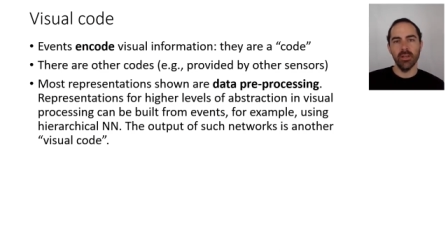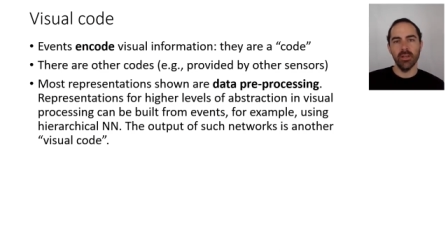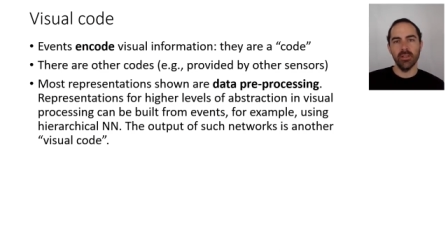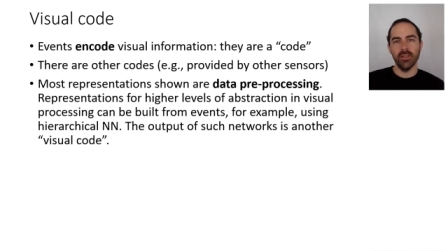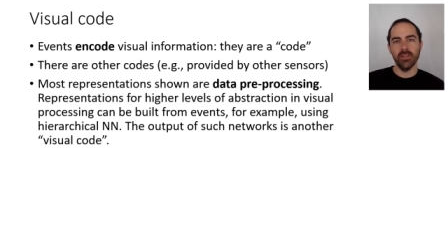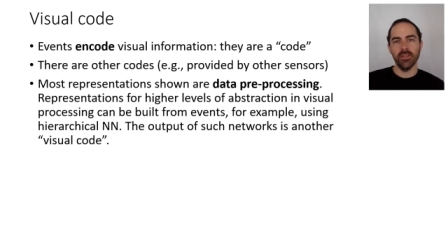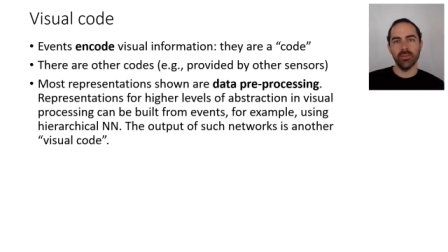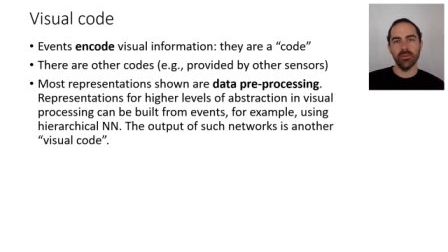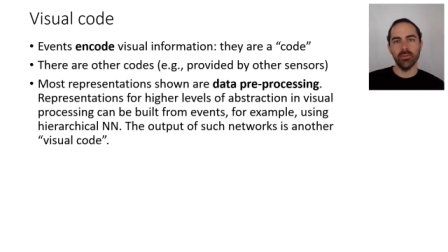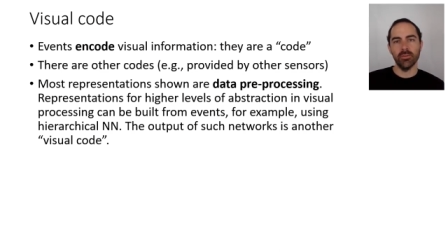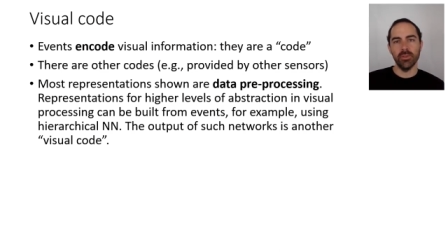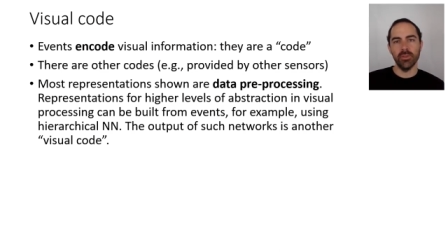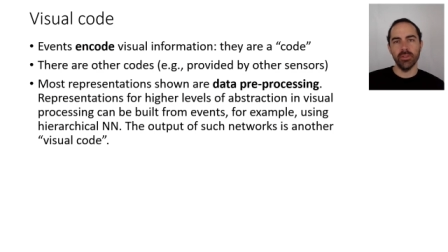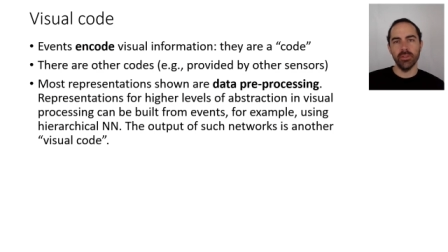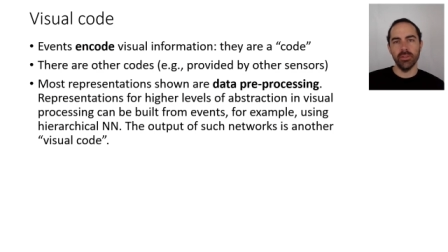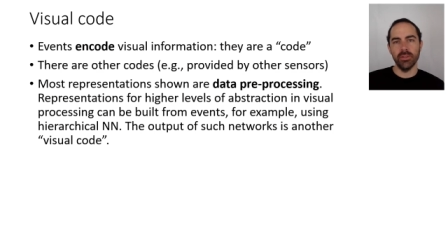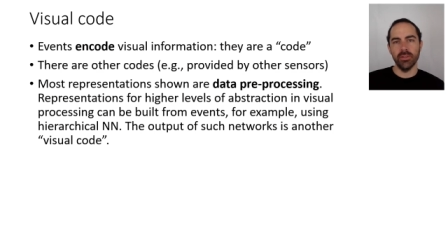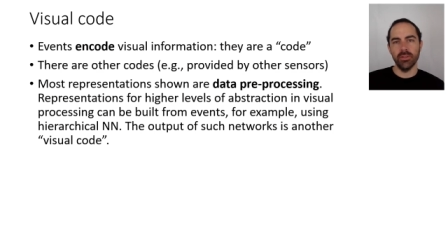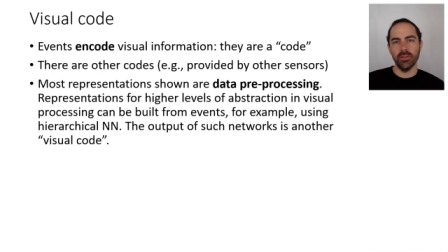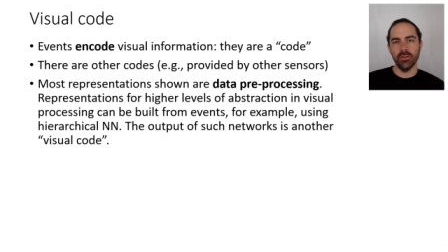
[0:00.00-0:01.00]
And this could
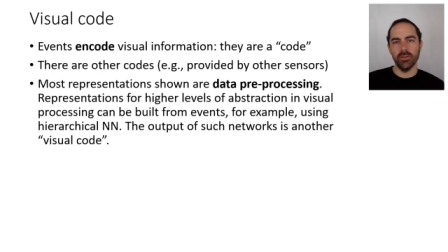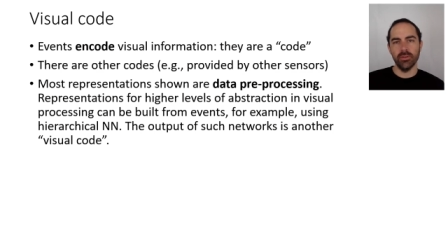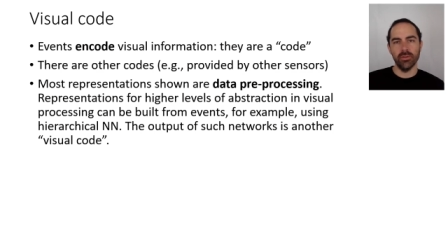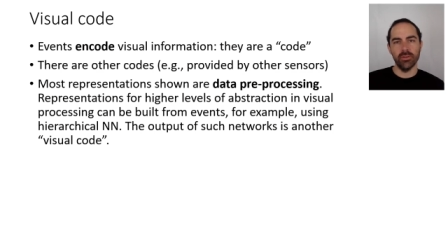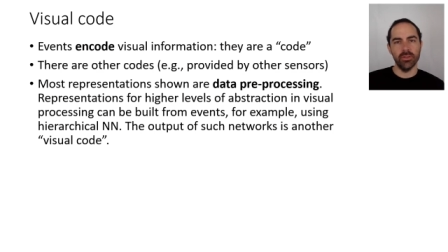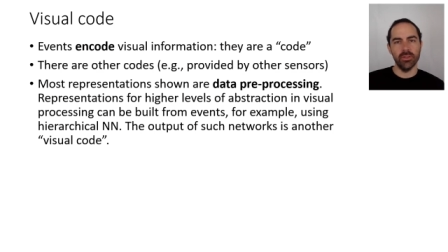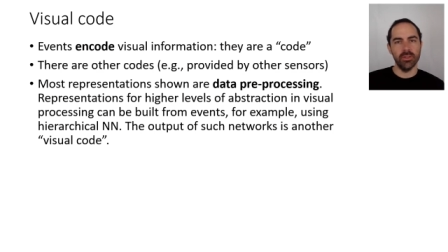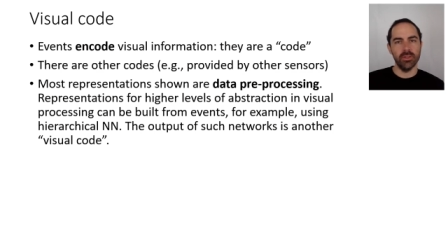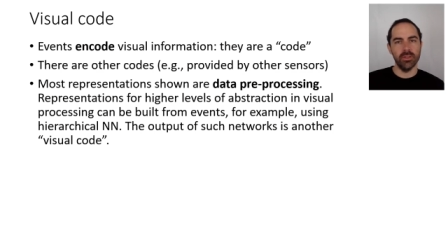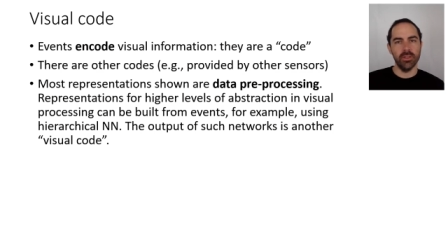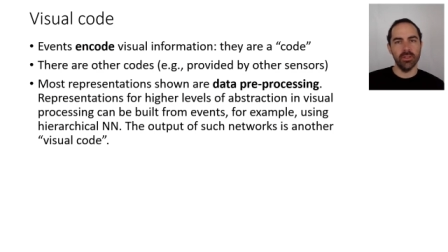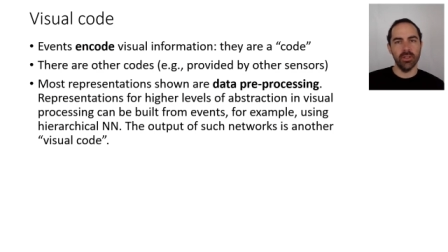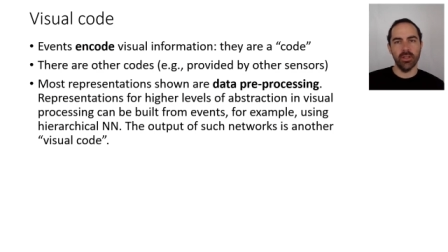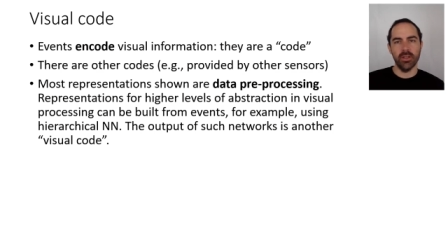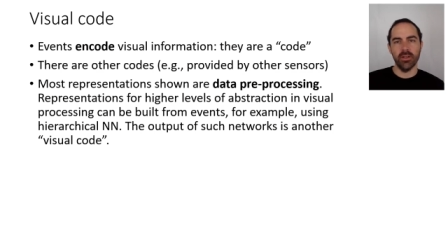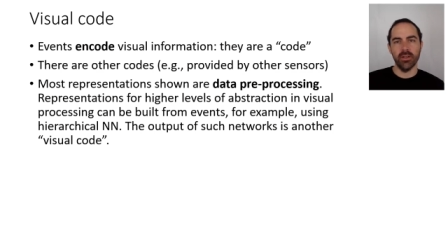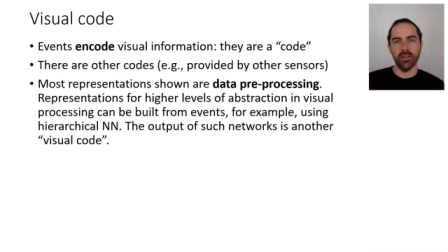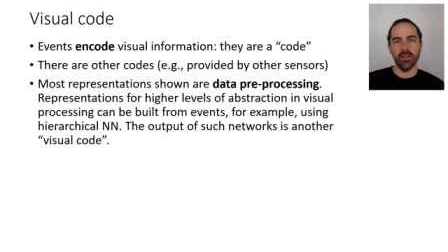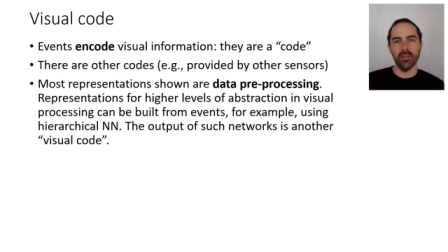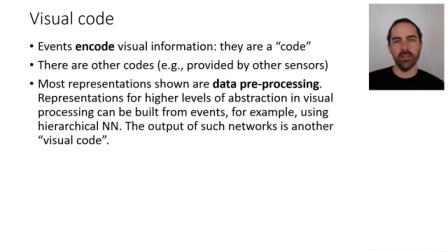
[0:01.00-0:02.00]
be done using
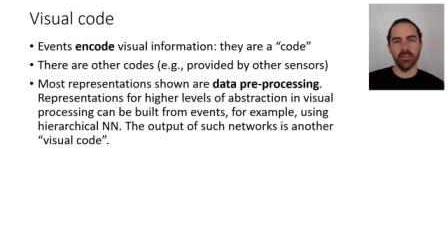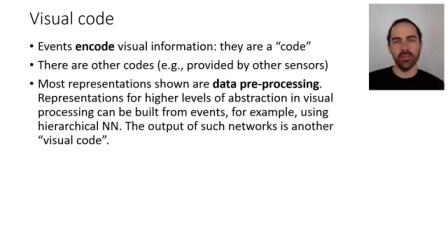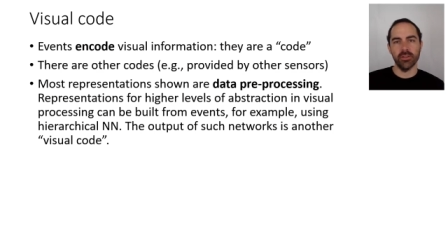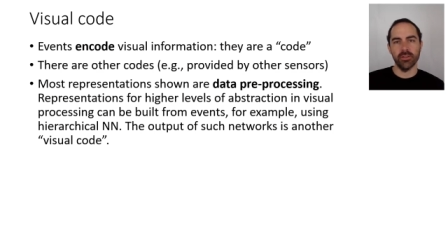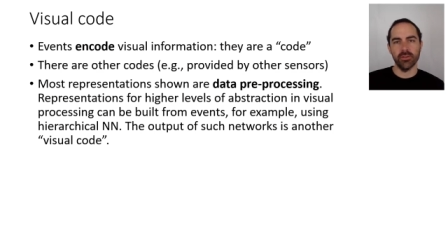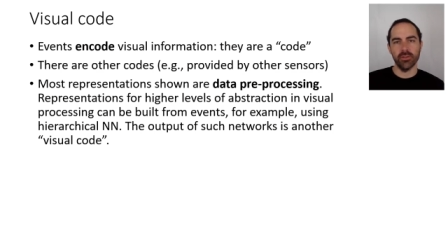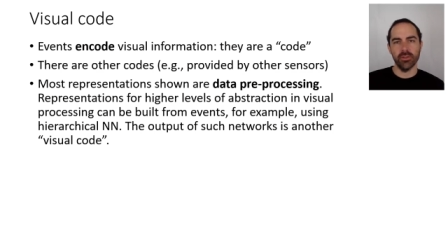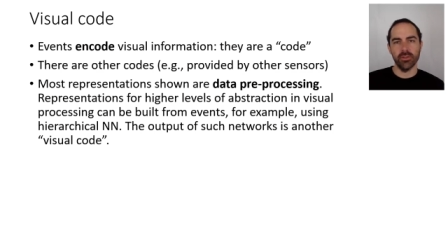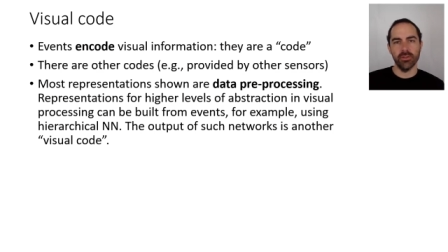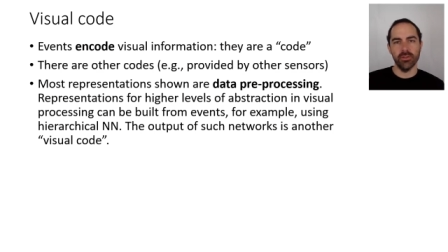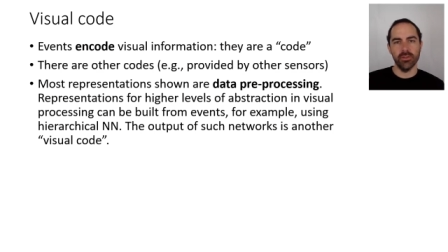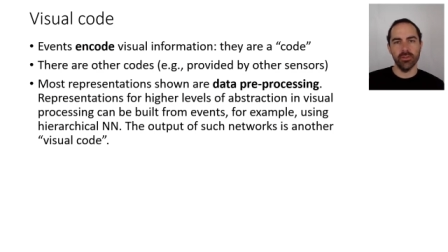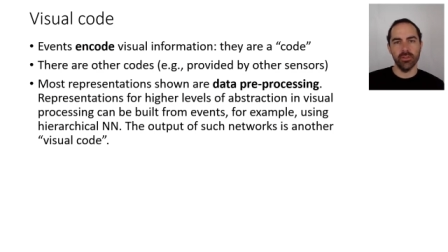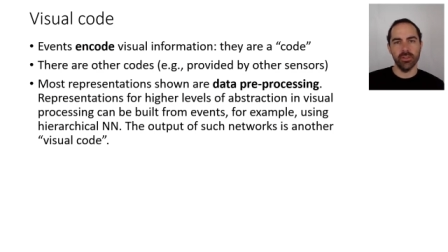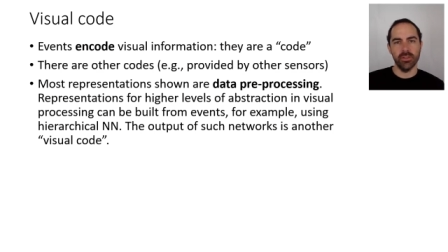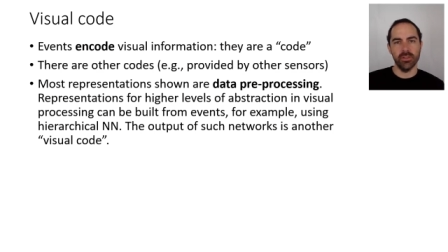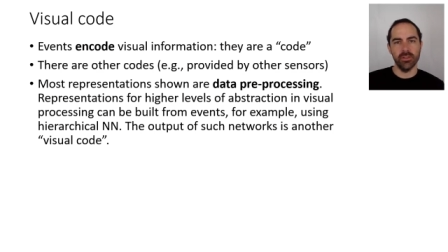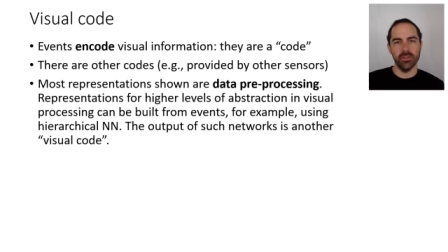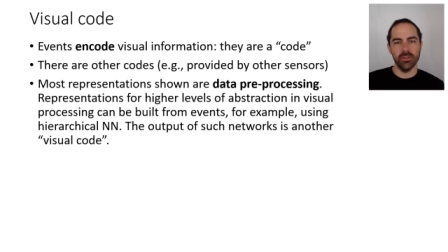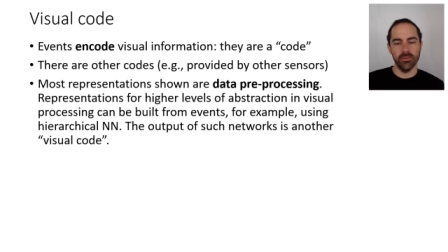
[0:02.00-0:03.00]
hierarchical structures
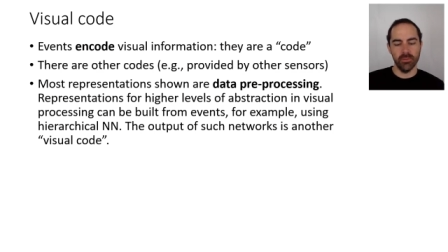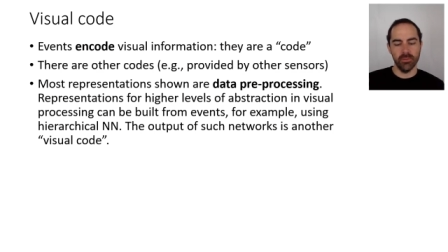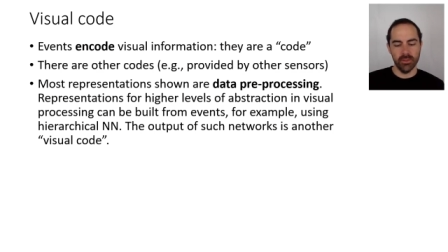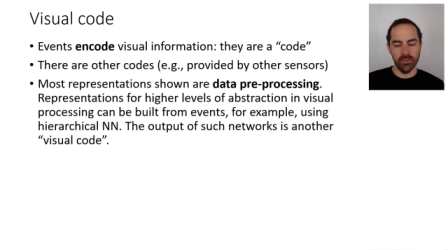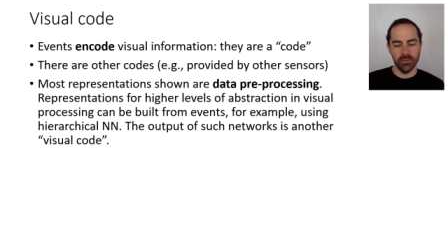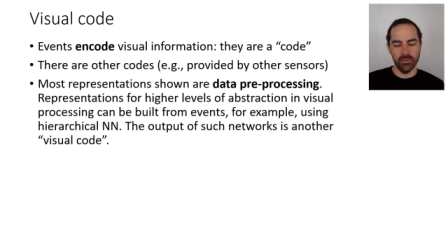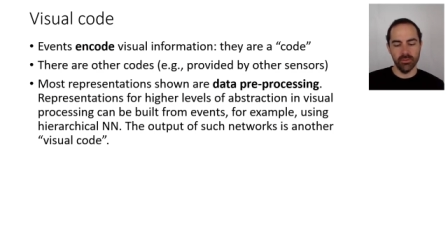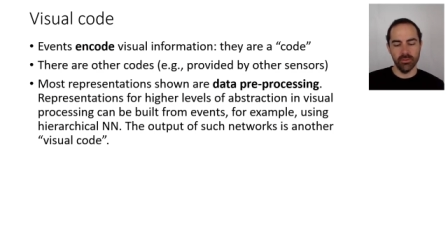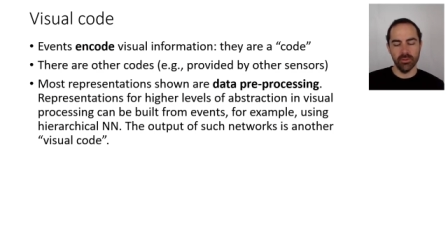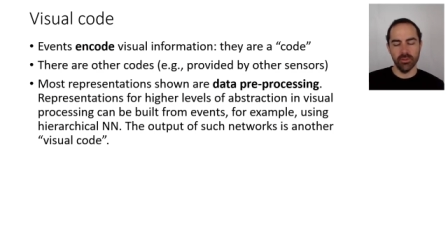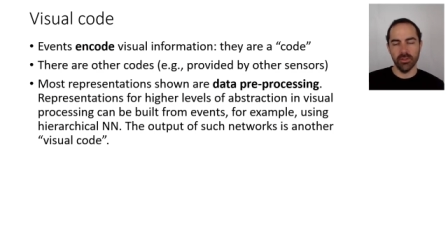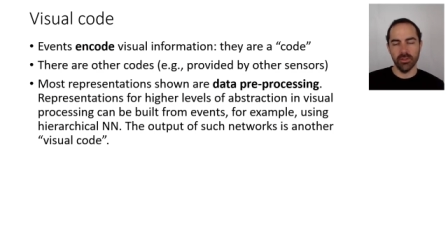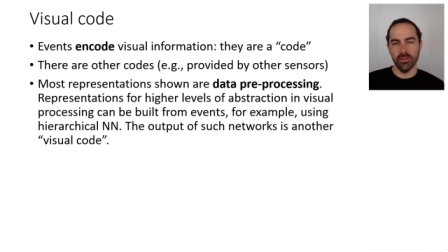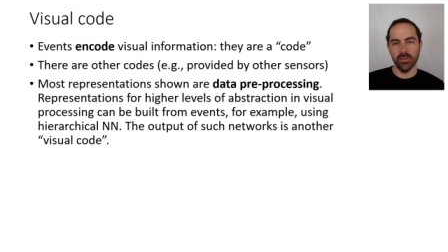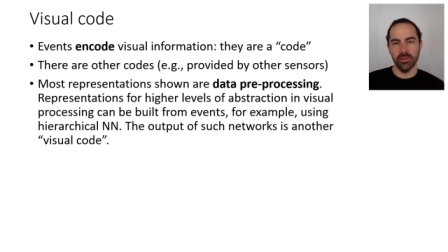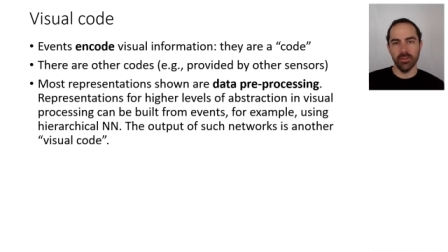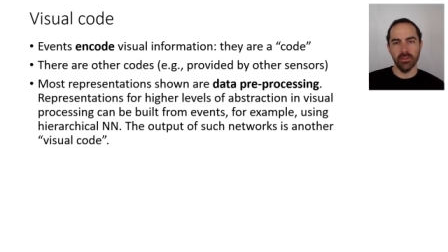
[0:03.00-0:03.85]
such as the one used in,